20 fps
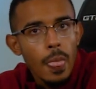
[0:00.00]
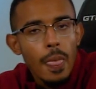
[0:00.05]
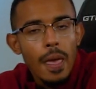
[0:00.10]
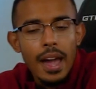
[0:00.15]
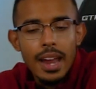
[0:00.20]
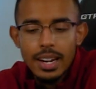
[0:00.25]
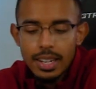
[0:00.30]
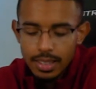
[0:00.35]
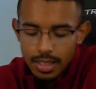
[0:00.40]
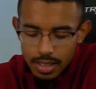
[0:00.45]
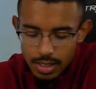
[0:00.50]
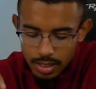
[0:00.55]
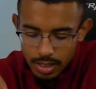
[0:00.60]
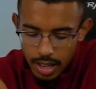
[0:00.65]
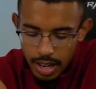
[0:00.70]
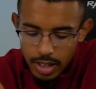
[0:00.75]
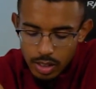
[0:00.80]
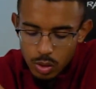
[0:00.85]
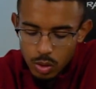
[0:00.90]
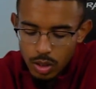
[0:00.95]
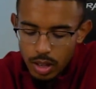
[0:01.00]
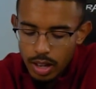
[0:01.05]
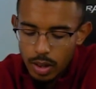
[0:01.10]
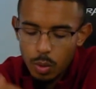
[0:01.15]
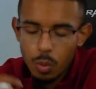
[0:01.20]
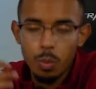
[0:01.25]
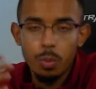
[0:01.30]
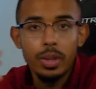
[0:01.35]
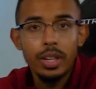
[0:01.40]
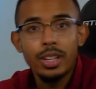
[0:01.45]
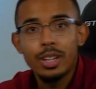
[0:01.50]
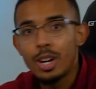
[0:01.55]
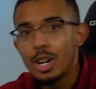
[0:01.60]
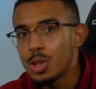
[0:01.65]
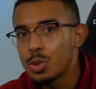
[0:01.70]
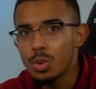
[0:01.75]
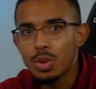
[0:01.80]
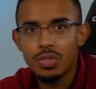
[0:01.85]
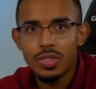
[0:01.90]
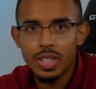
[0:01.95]
And in this case,
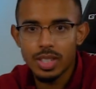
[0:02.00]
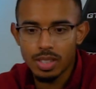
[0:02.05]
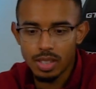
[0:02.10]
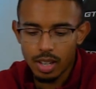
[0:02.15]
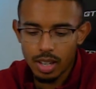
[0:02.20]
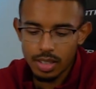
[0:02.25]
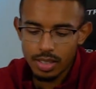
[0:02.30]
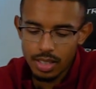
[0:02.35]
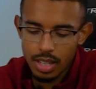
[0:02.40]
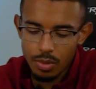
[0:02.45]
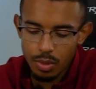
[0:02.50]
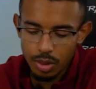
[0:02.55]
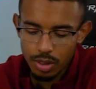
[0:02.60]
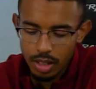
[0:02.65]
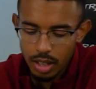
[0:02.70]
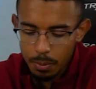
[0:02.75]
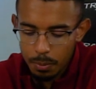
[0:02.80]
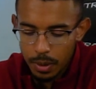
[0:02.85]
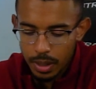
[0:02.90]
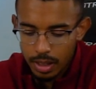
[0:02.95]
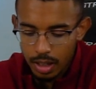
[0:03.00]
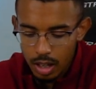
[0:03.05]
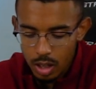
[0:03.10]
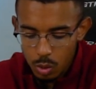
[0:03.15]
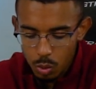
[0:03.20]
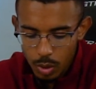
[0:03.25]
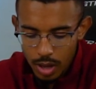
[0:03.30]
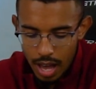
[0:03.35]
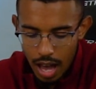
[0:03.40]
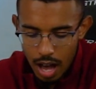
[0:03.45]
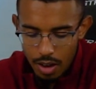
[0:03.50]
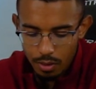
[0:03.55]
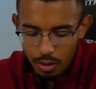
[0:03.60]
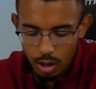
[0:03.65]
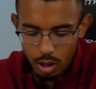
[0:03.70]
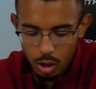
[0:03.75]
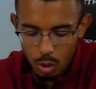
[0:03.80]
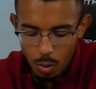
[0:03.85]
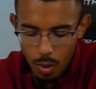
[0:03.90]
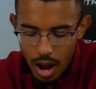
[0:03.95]
because we've discussed everything, because we have
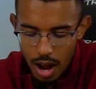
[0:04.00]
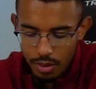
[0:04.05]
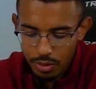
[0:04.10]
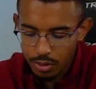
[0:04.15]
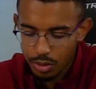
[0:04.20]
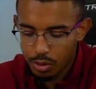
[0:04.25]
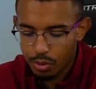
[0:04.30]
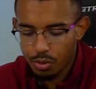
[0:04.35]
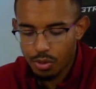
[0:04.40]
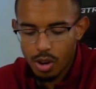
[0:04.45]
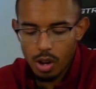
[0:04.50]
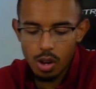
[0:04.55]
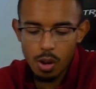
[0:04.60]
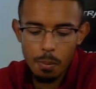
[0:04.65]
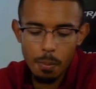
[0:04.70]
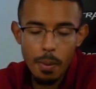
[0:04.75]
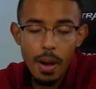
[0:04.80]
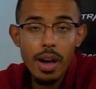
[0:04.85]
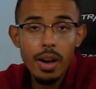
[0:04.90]
our graph to fall